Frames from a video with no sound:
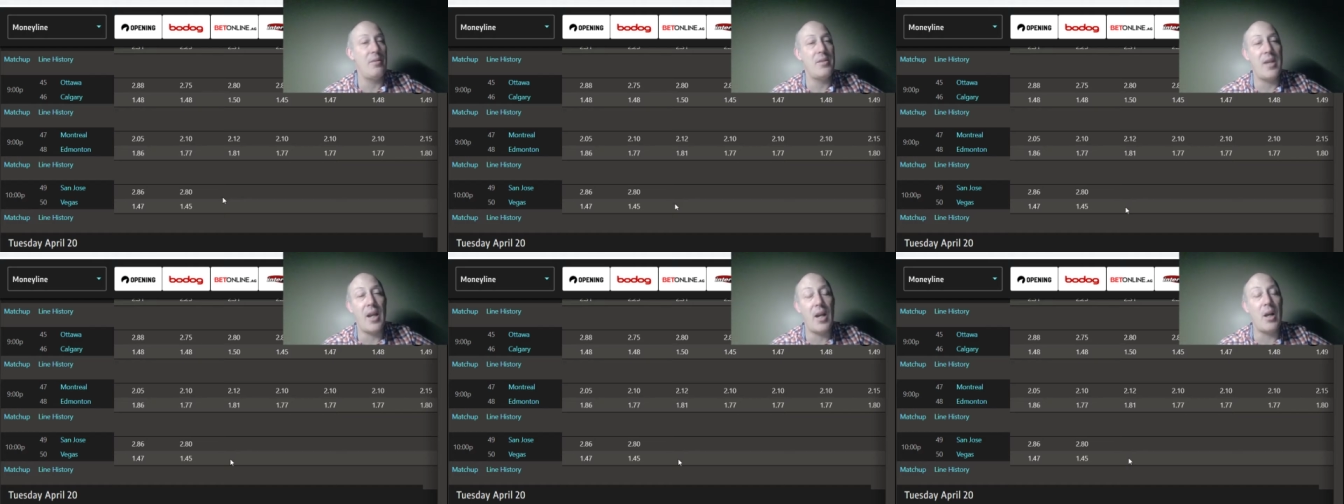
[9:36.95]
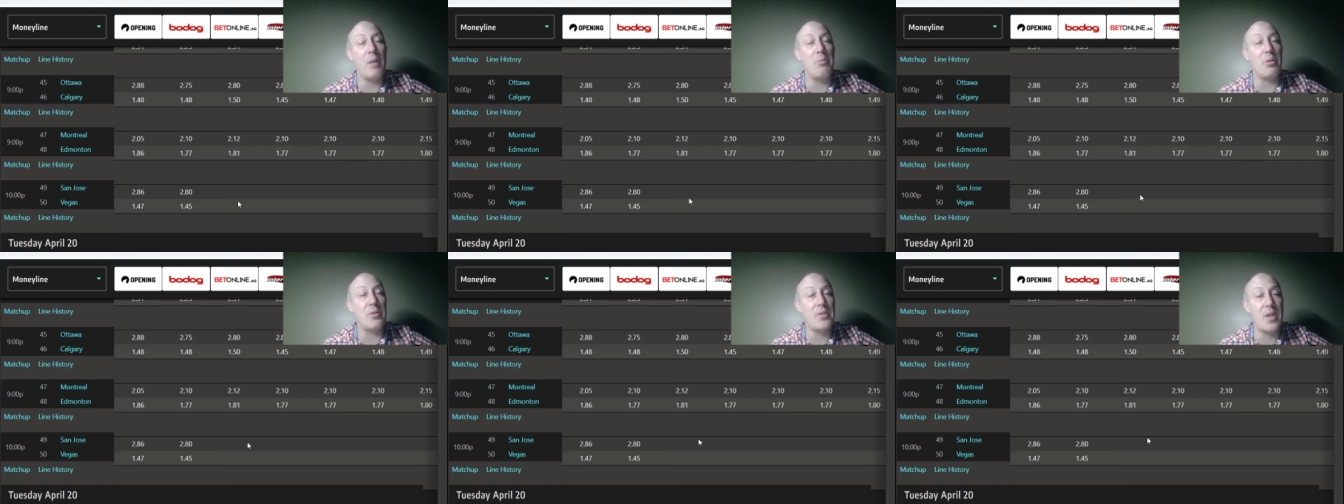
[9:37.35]

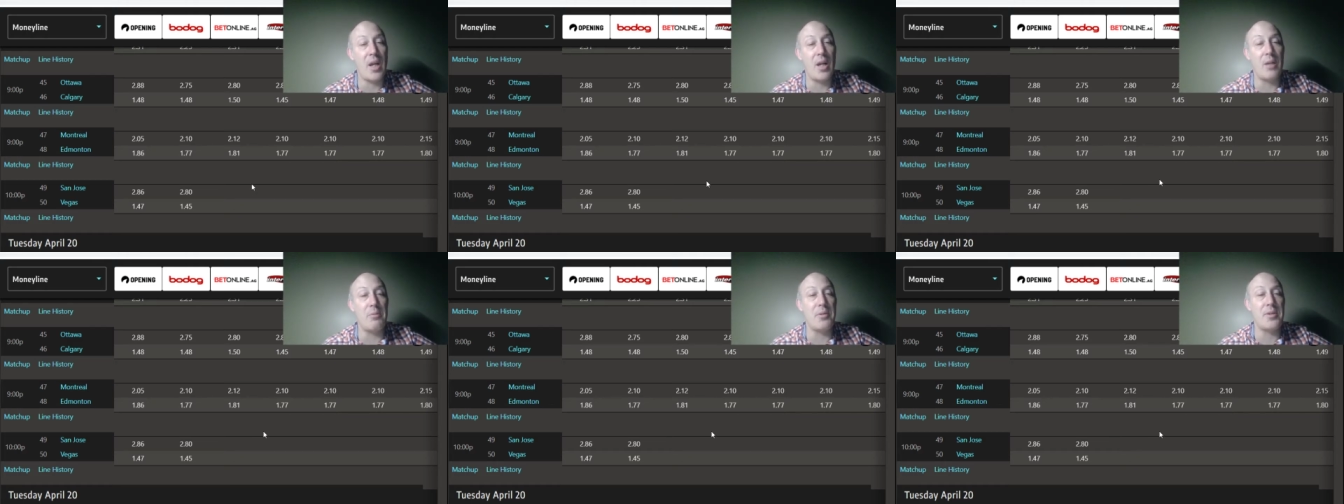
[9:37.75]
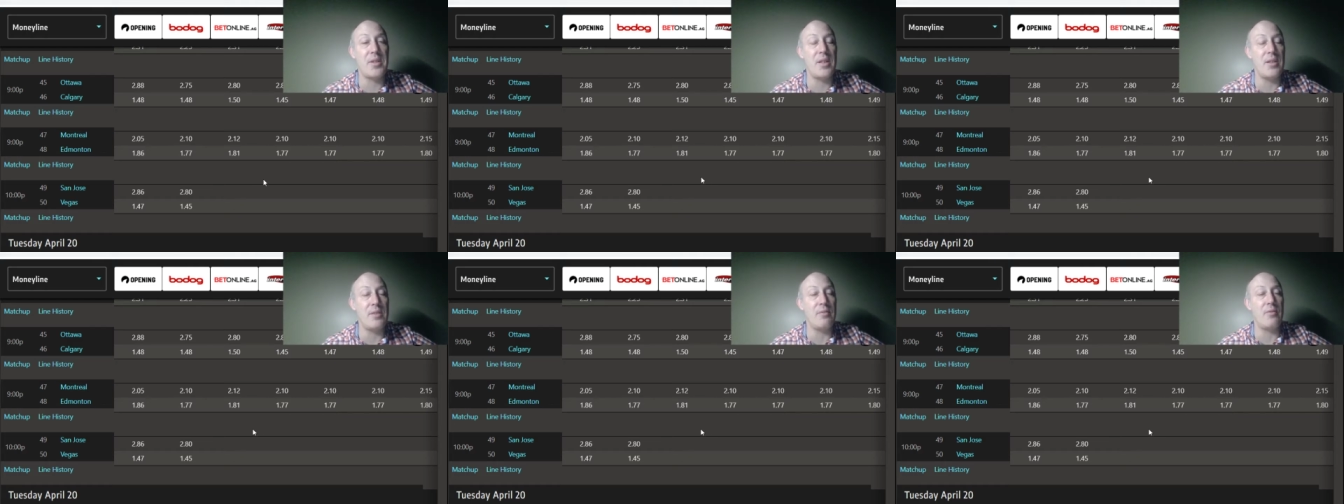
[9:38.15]
Terrible, terrible
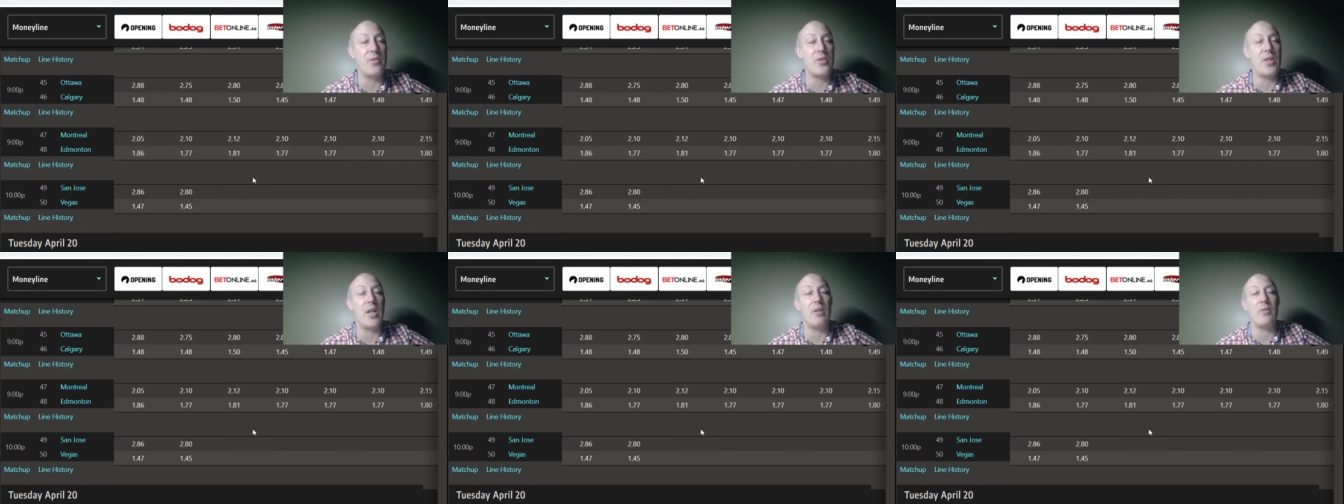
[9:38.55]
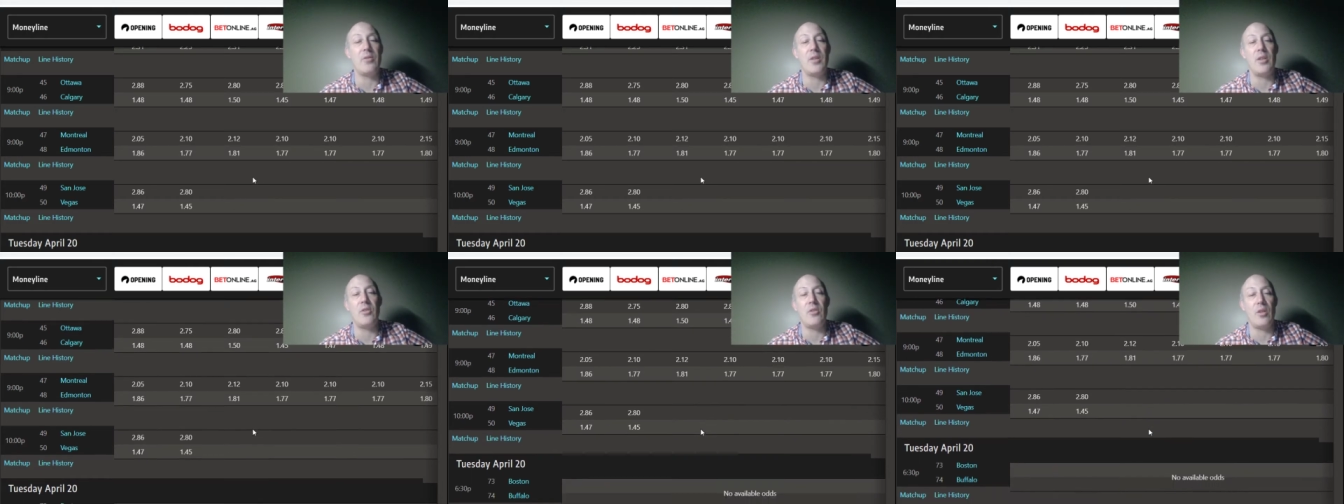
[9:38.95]
season for San Jose
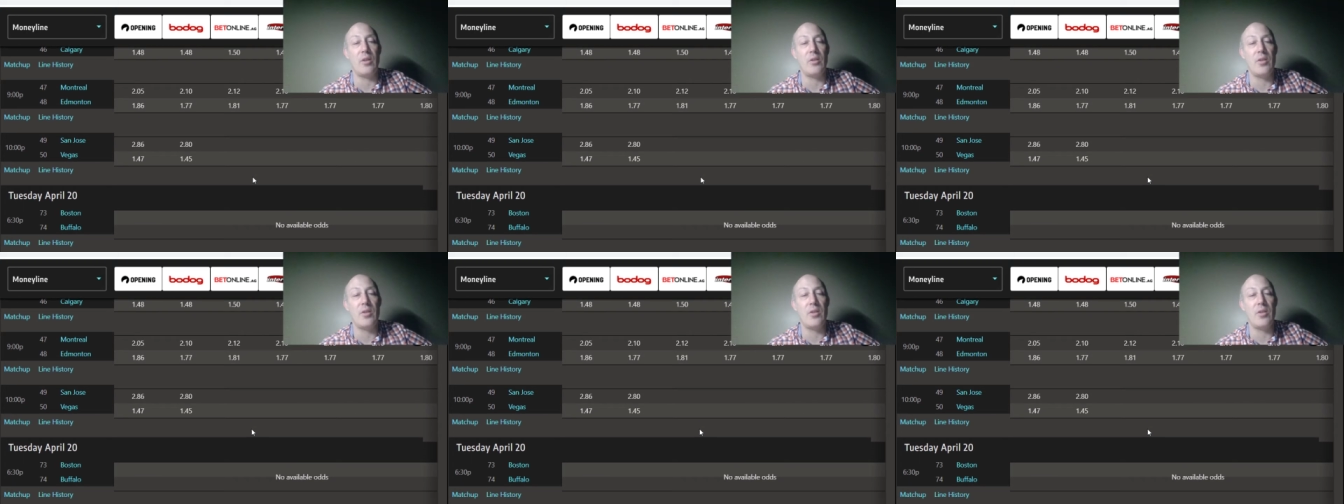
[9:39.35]
Sharks.